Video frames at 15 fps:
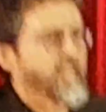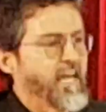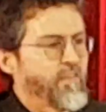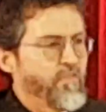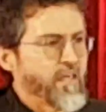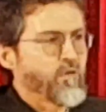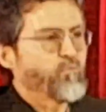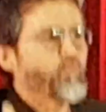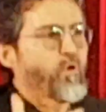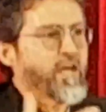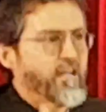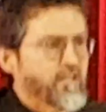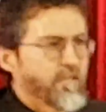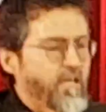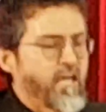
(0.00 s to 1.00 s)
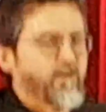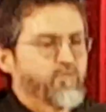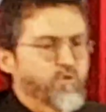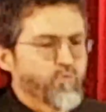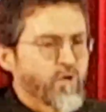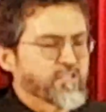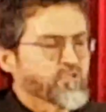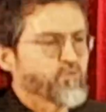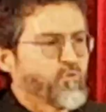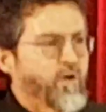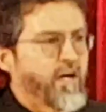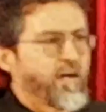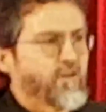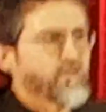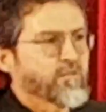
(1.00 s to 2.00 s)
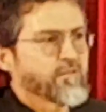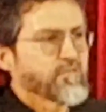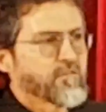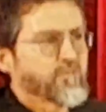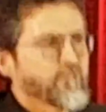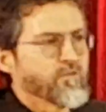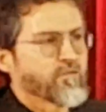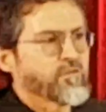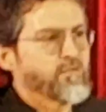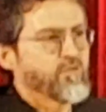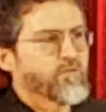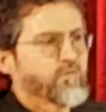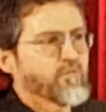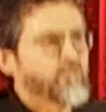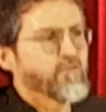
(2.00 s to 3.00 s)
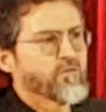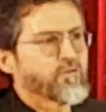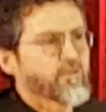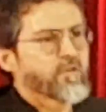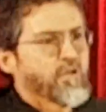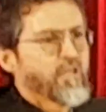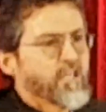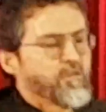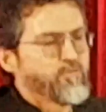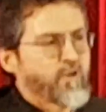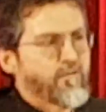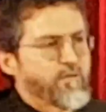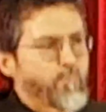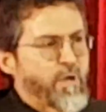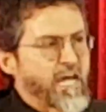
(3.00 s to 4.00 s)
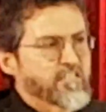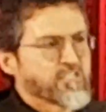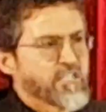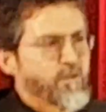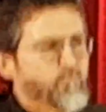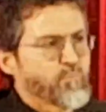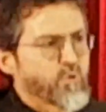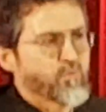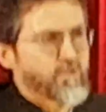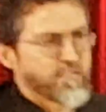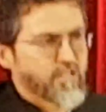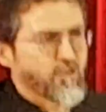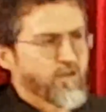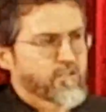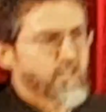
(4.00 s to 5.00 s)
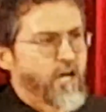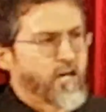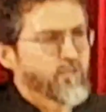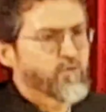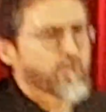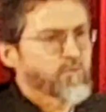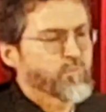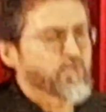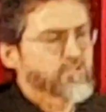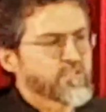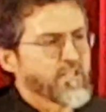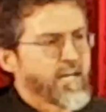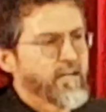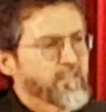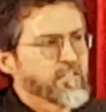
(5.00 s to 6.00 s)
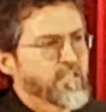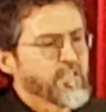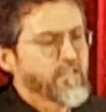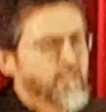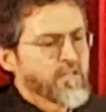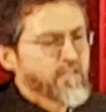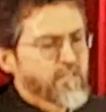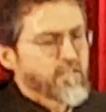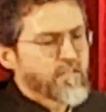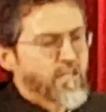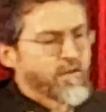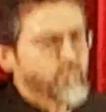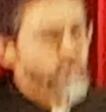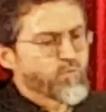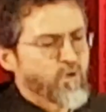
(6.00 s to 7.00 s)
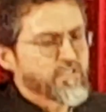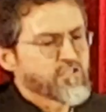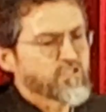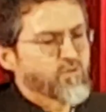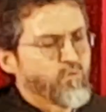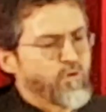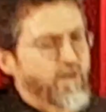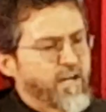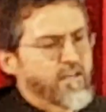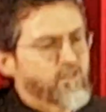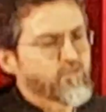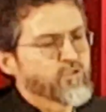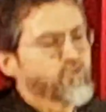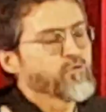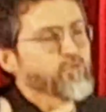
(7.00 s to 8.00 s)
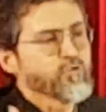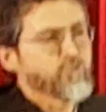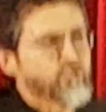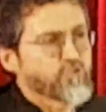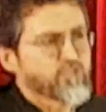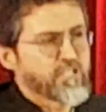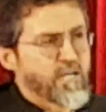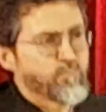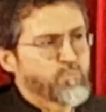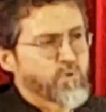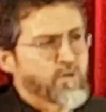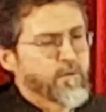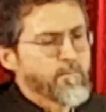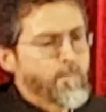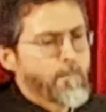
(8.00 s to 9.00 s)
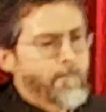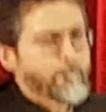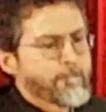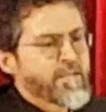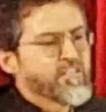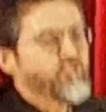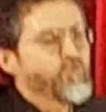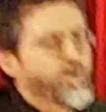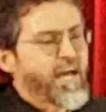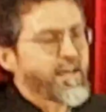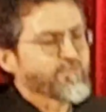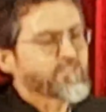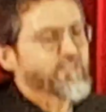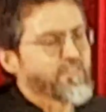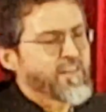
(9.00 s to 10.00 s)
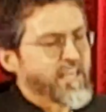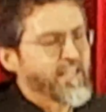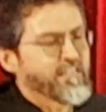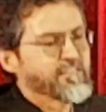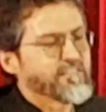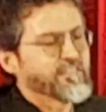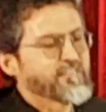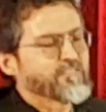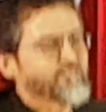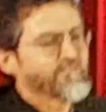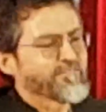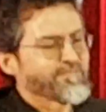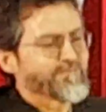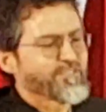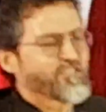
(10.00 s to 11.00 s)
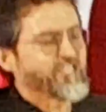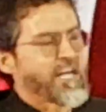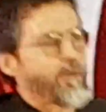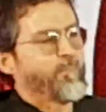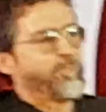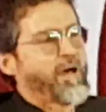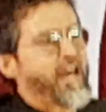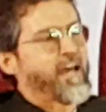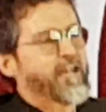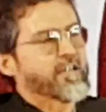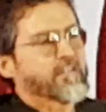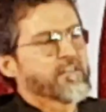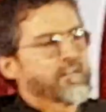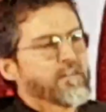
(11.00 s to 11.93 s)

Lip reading: And then when, every once in a while, if you have a bad temper, what they call choleric personality, every once in a while you lose your temper, you have to then step back,